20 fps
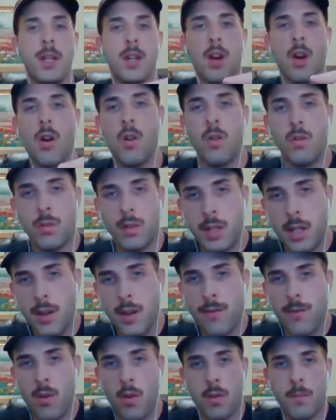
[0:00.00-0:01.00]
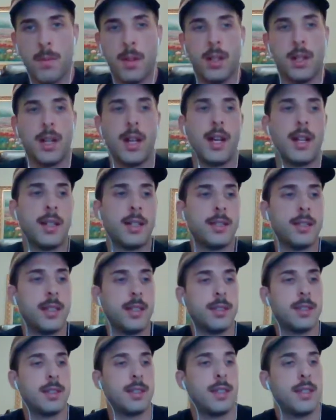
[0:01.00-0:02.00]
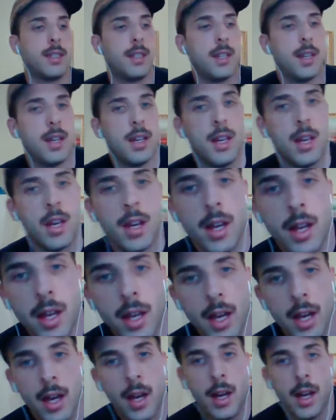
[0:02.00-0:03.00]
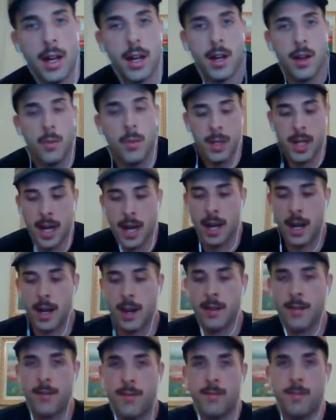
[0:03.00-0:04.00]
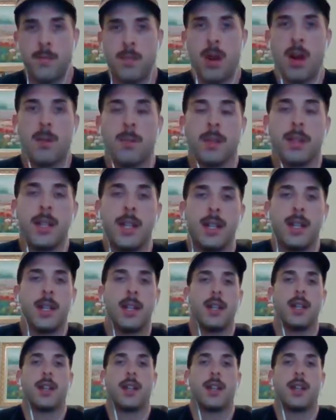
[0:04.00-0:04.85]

only a formal analysis. We have probably,